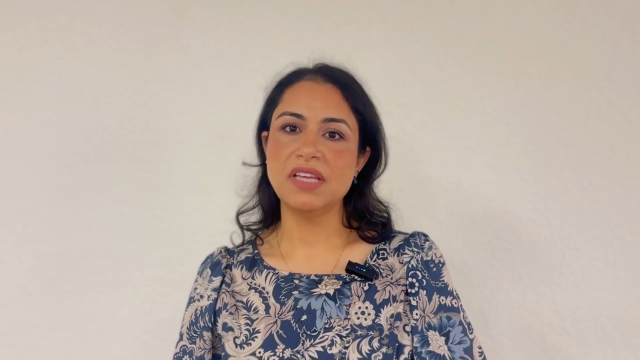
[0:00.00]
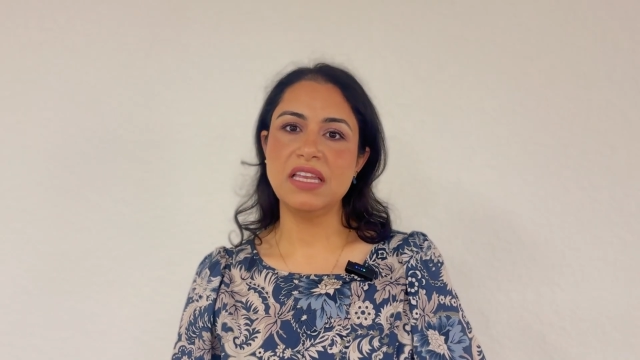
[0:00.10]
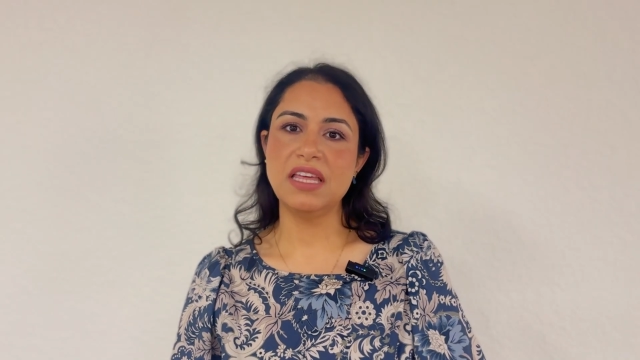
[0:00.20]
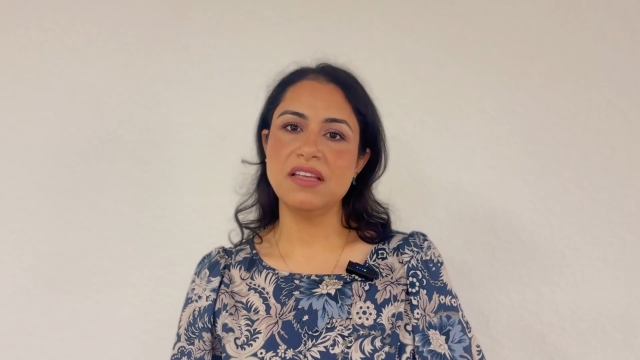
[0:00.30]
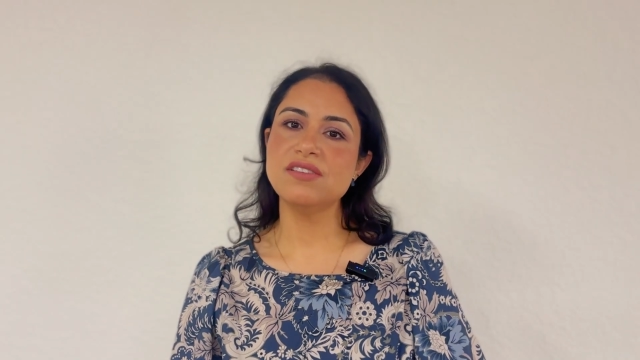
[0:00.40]

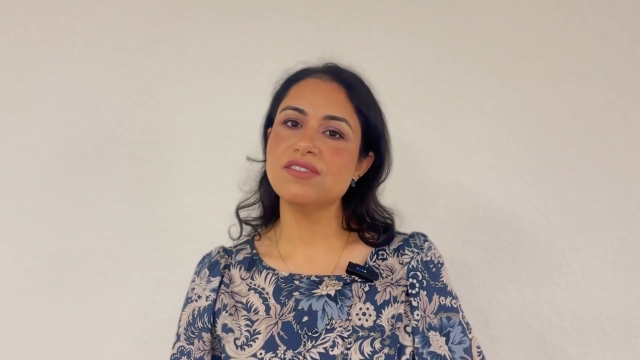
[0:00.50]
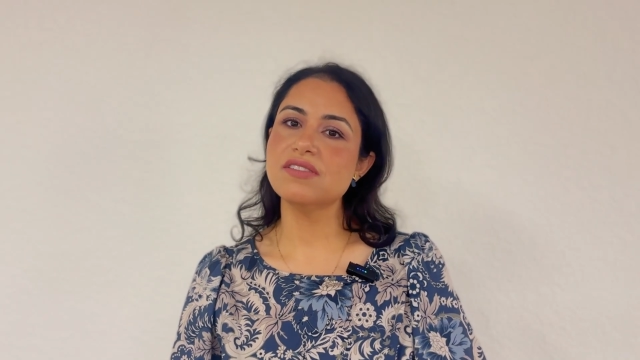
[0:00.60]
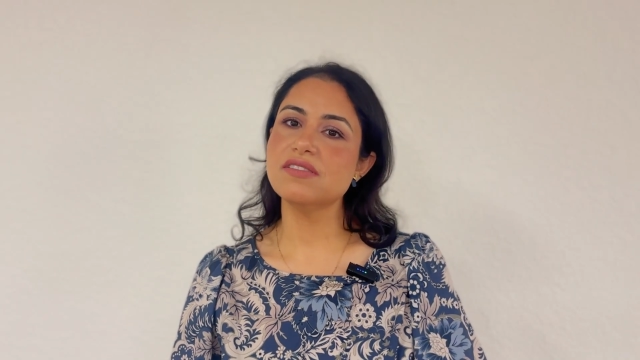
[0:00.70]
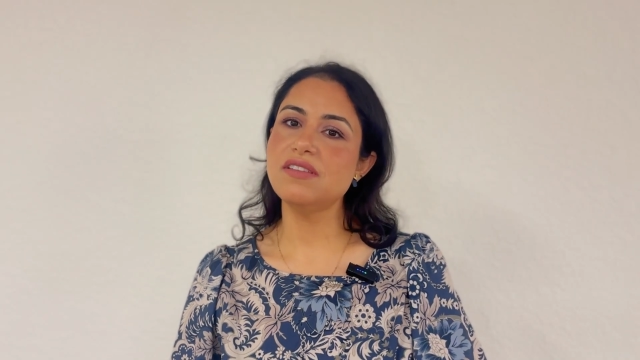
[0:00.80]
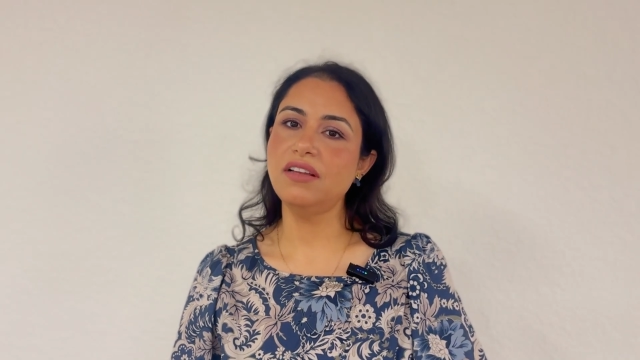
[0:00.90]
And the answer
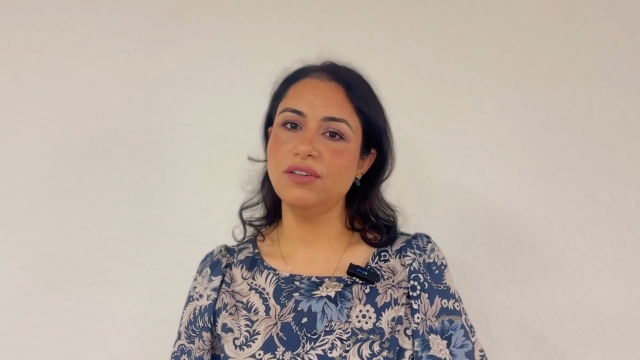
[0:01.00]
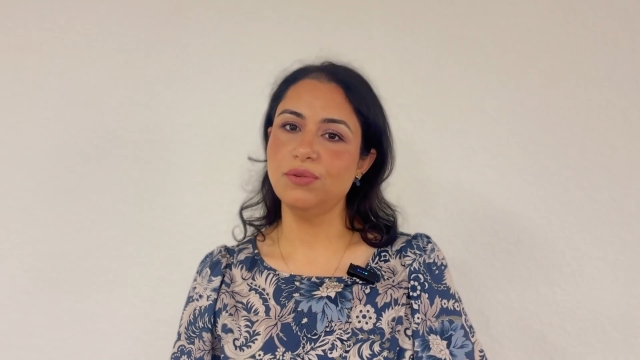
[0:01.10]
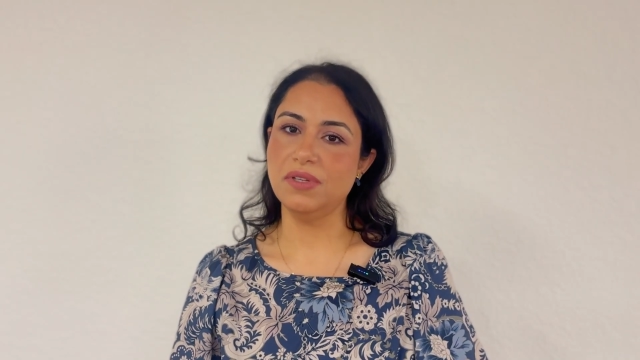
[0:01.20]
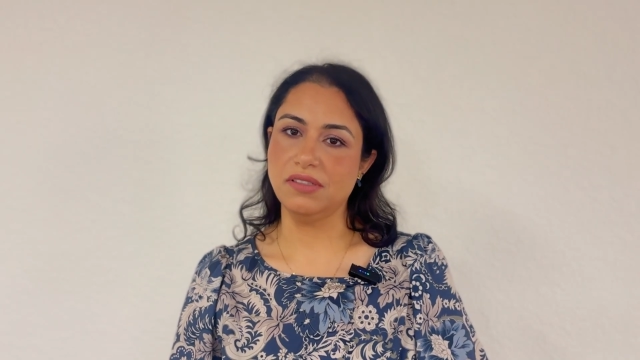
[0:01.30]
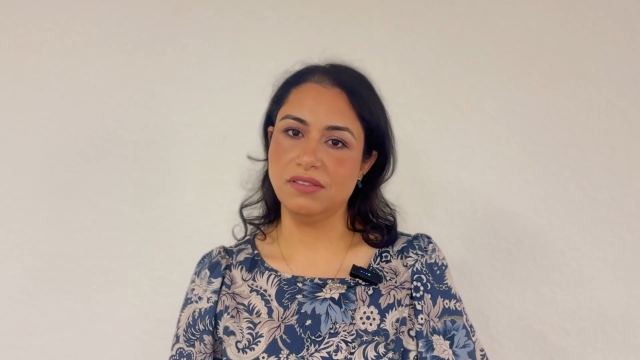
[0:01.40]
is not
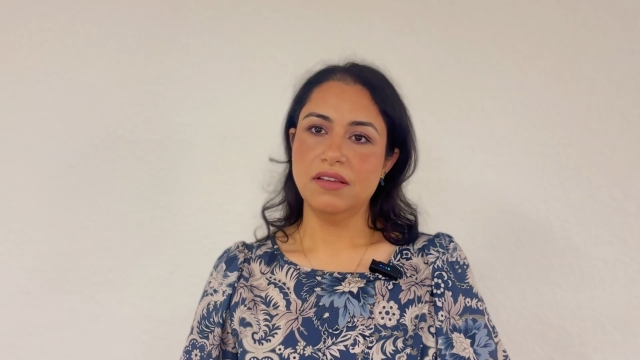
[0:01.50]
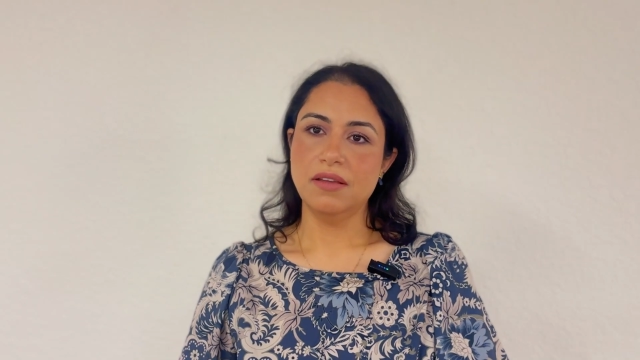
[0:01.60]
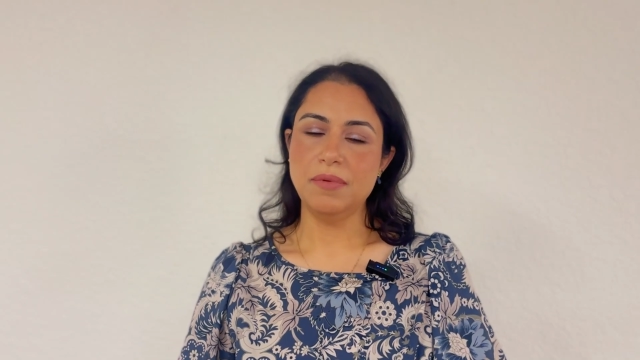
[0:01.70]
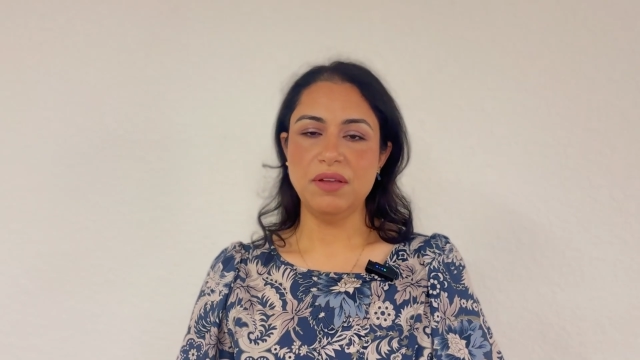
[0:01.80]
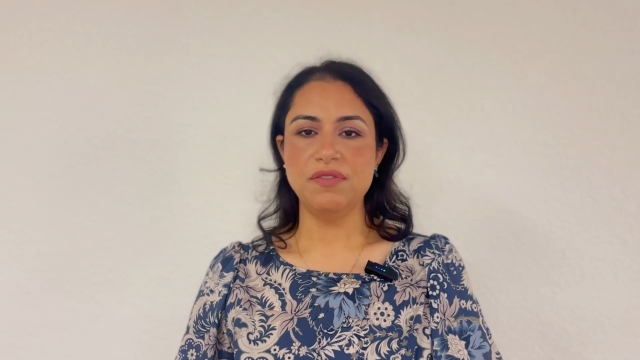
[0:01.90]
always.
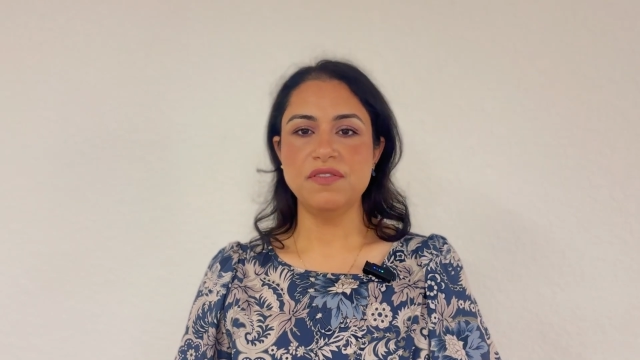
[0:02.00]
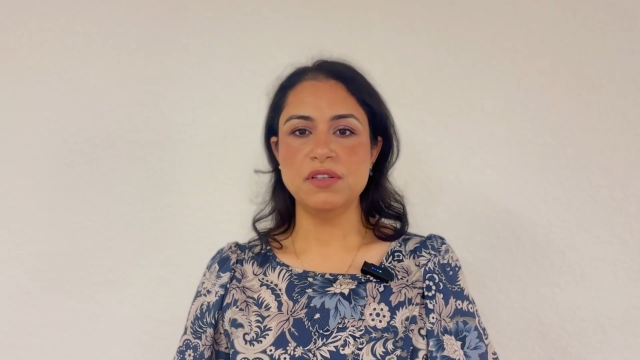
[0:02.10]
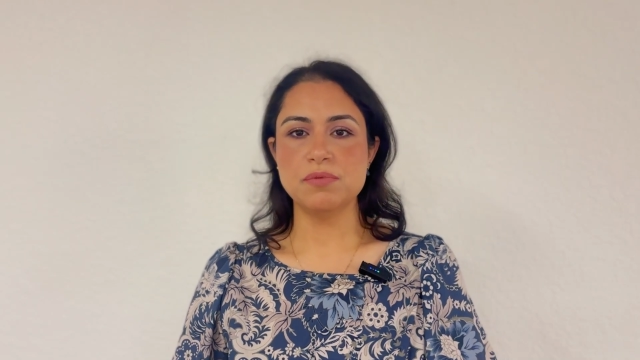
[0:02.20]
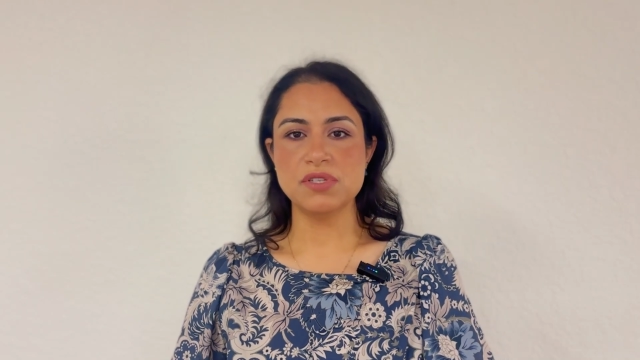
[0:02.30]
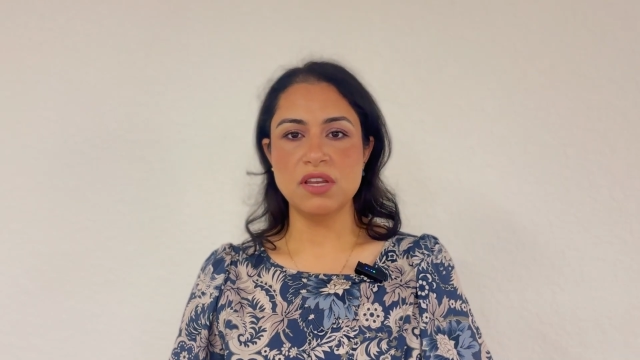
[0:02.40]
About
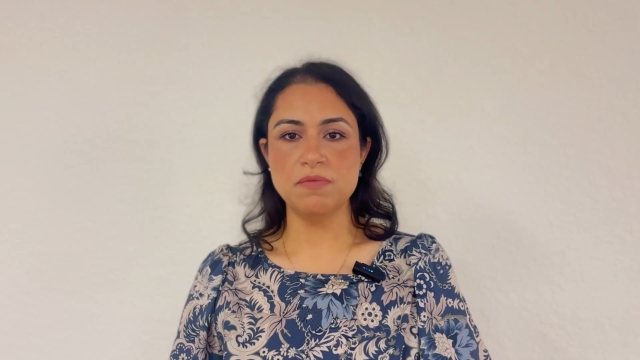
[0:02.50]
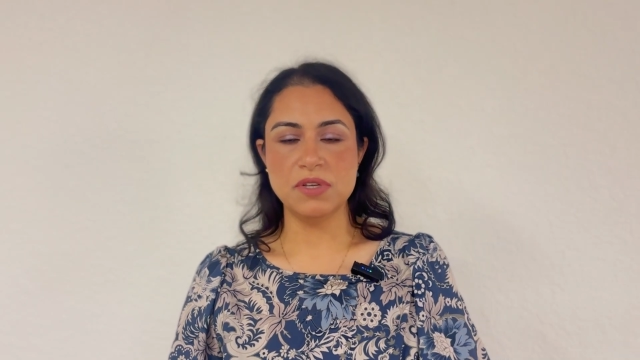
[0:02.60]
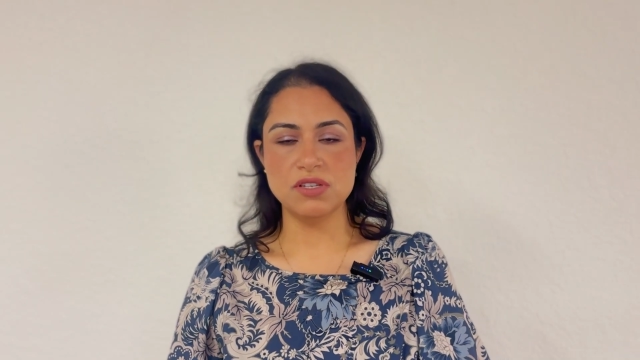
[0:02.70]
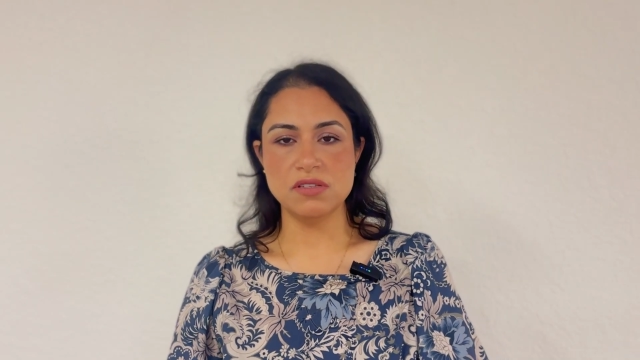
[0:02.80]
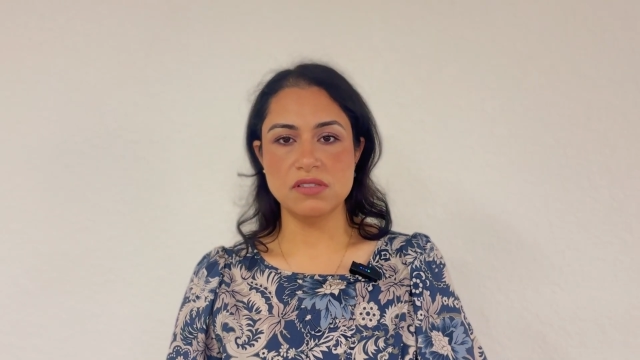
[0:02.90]
50% of
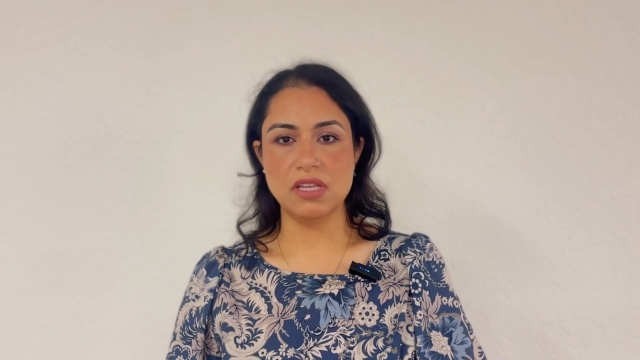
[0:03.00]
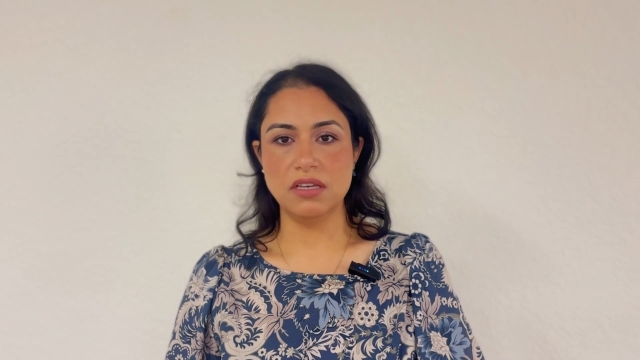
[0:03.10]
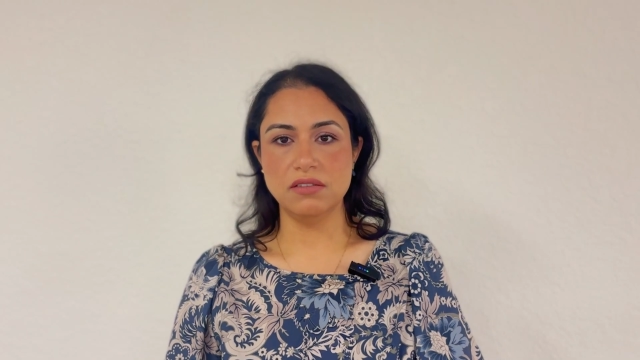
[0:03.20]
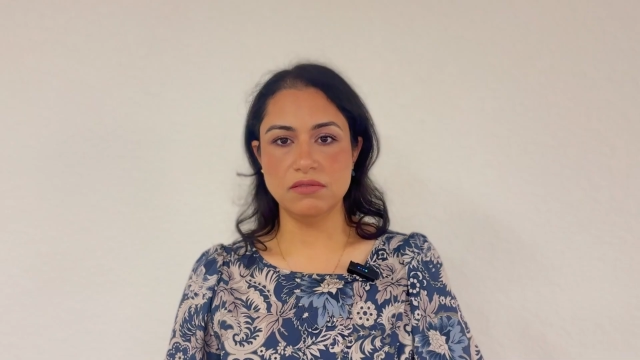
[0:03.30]
patients that